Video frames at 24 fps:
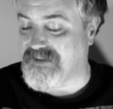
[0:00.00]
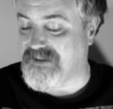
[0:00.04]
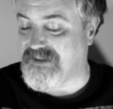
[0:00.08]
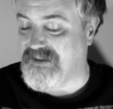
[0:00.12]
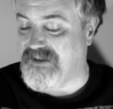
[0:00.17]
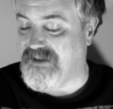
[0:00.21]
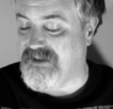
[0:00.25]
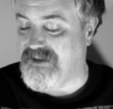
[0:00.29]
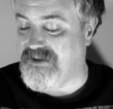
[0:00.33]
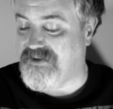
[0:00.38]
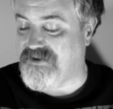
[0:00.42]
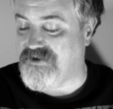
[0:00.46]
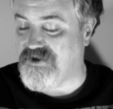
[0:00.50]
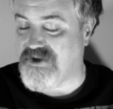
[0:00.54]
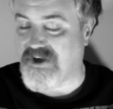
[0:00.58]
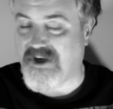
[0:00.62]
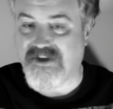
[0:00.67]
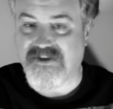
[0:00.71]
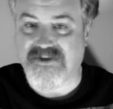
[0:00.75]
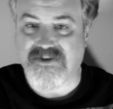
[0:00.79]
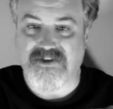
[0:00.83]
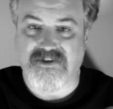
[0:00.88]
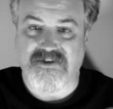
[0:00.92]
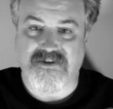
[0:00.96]
and
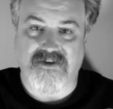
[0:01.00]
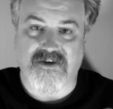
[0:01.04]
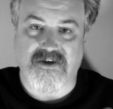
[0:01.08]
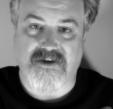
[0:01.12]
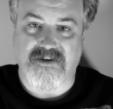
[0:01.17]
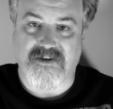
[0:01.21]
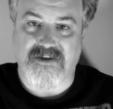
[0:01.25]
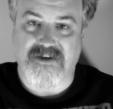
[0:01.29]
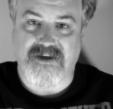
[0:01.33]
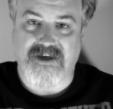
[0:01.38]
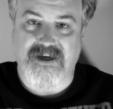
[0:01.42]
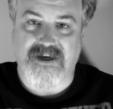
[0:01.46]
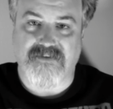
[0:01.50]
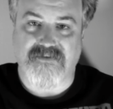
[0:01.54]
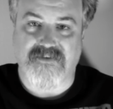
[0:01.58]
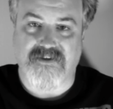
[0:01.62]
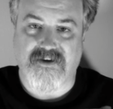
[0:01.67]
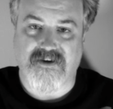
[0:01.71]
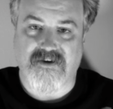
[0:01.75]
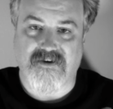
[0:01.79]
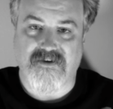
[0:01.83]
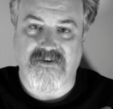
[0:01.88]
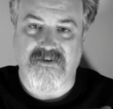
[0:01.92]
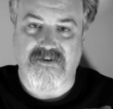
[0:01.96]
Jason and
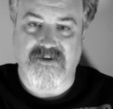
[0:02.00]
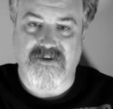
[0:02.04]
the